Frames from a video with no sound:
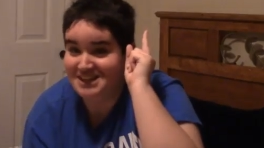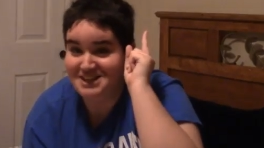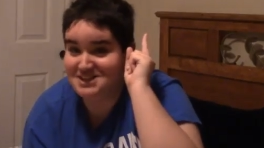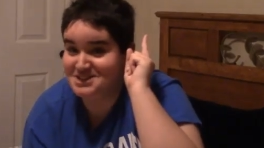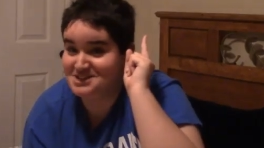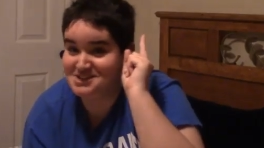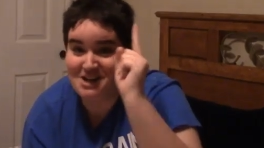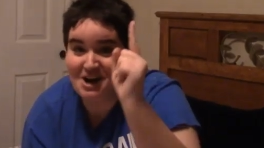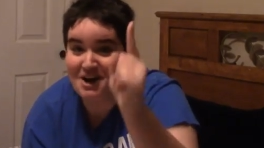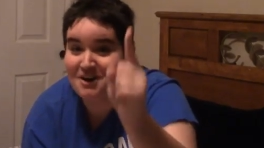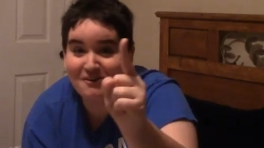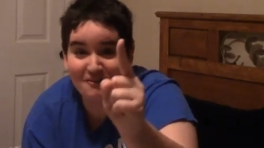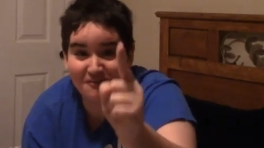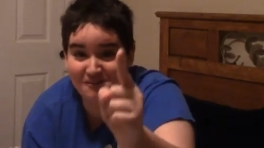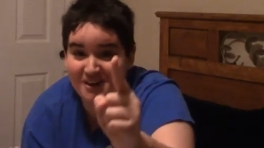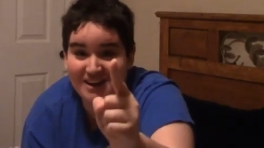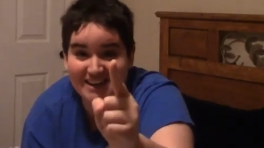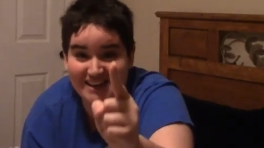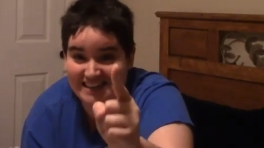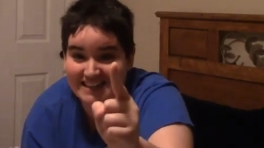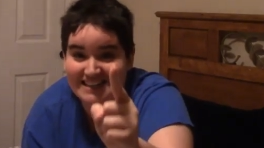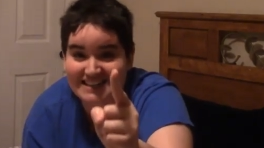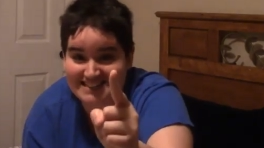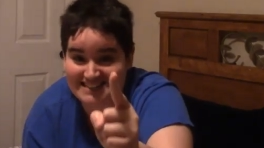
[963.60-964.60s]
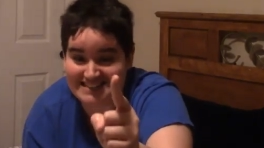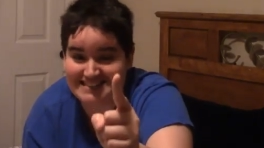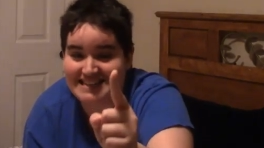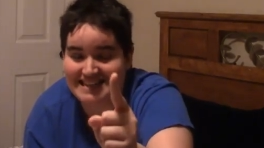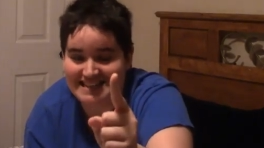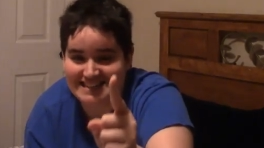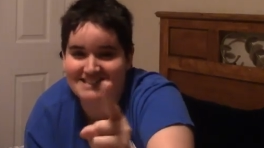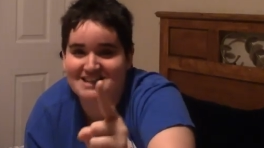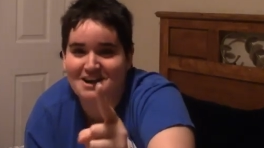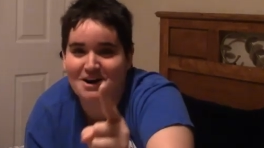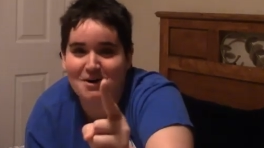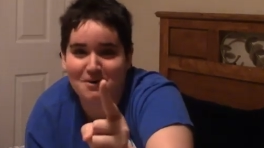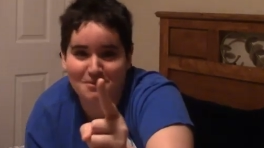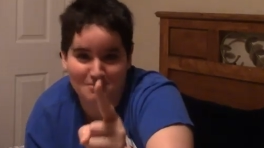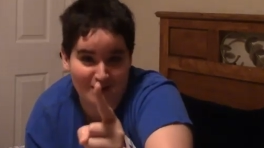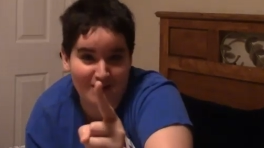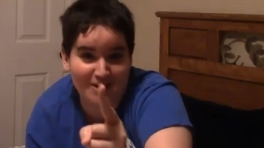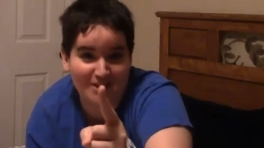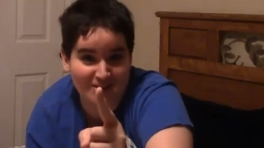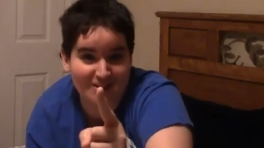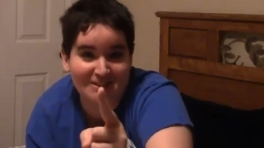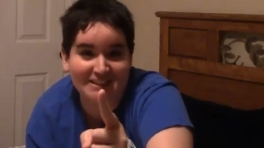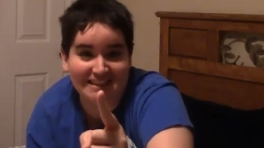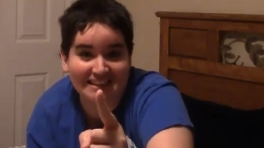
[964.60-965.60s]
you don't want to get sent home
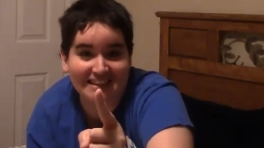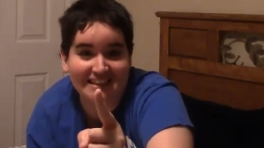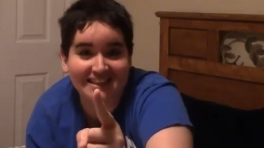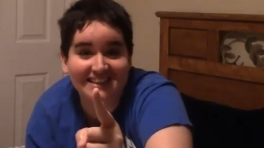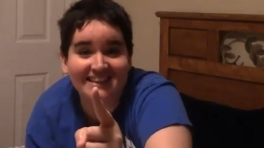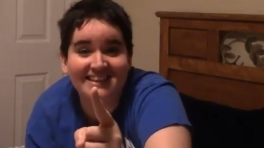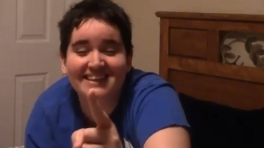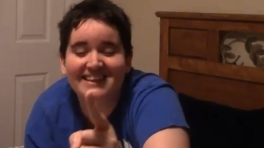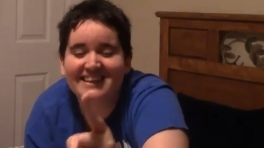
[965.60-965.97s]
early.